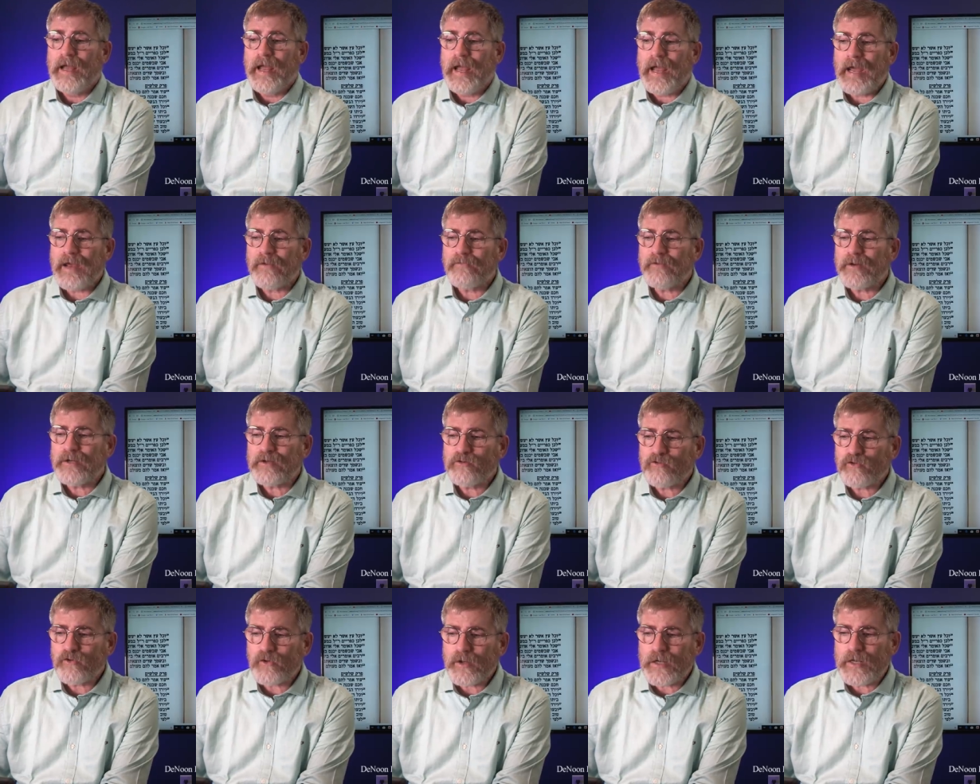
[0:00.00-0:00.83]
Every
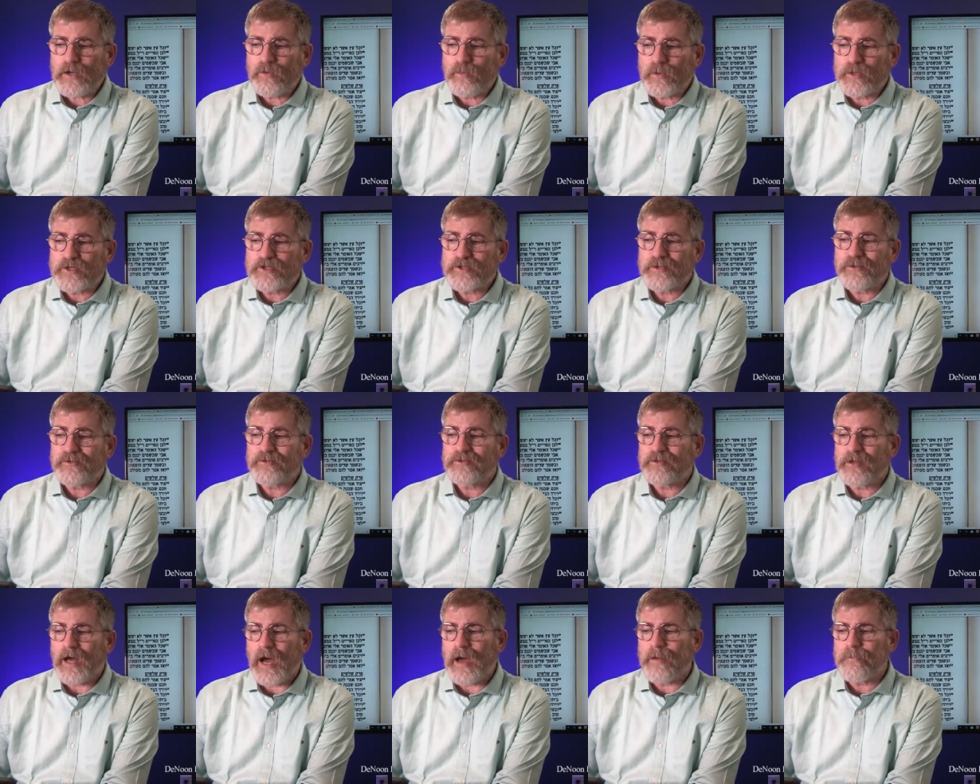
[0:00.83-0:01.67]
tree which does
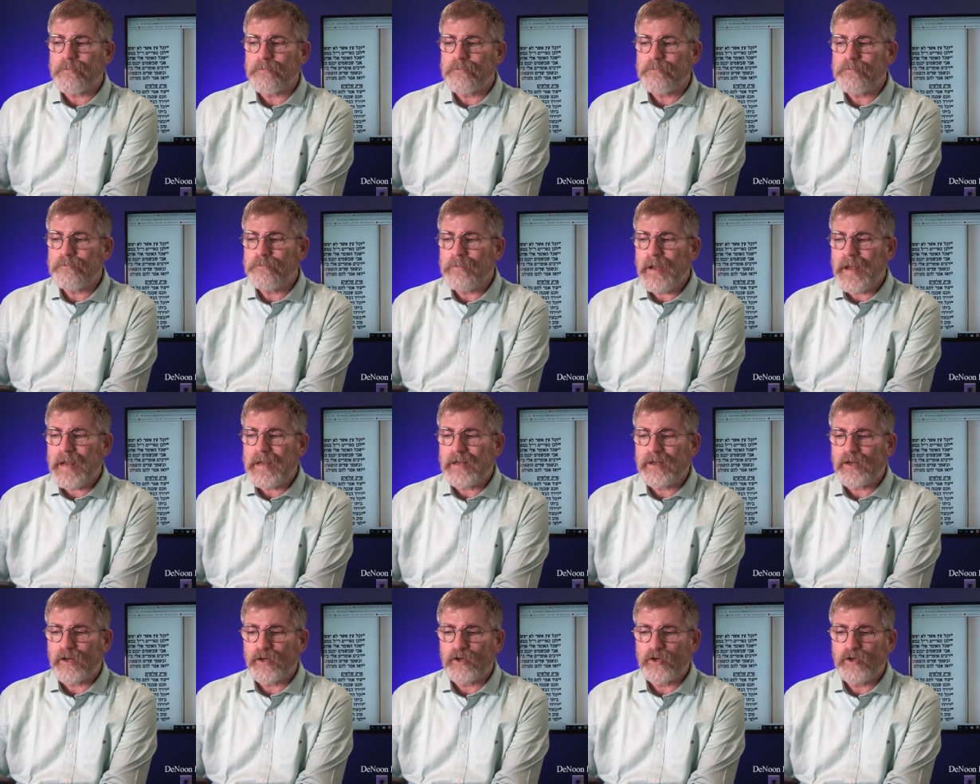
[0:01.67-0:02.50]
not
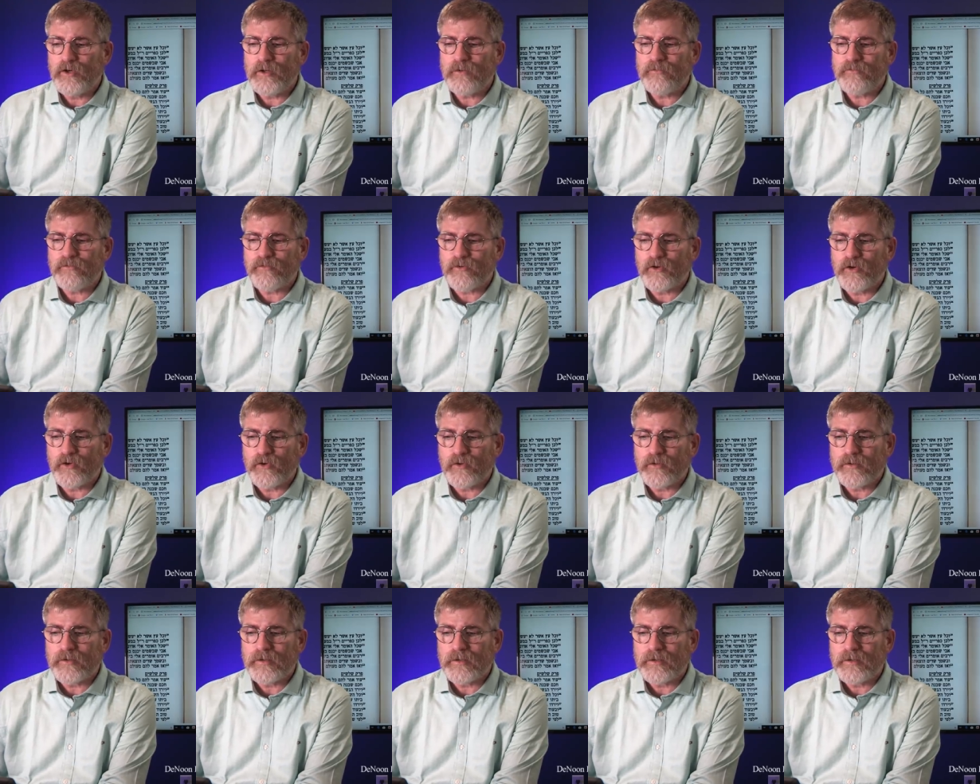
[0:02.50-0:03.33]
make good
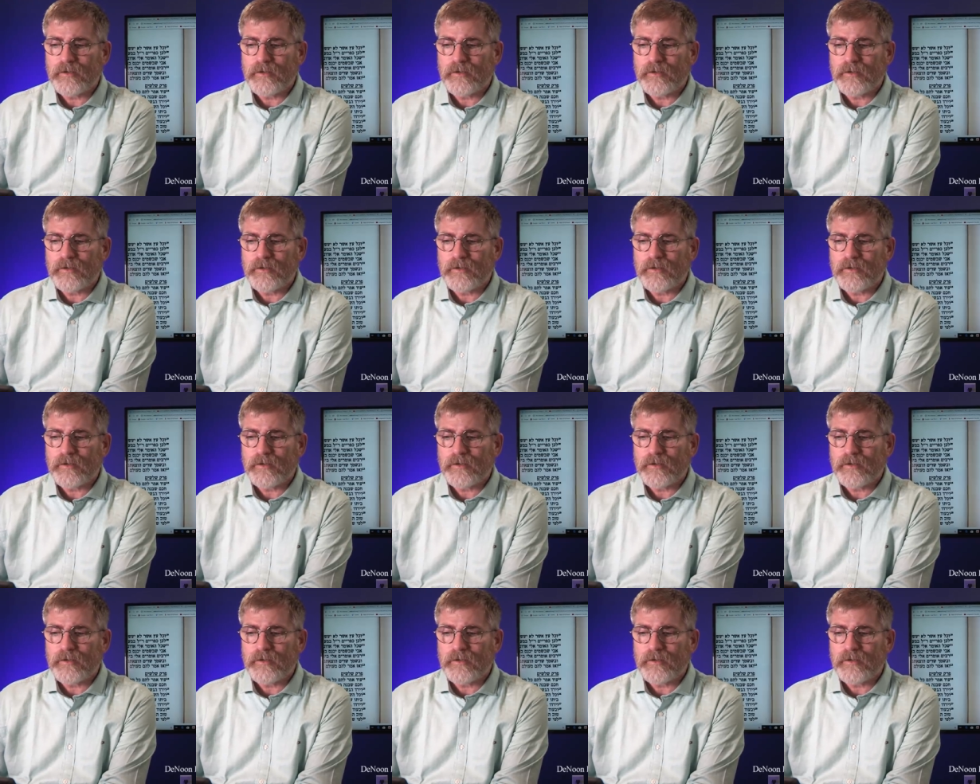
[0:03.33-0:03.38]
fruit,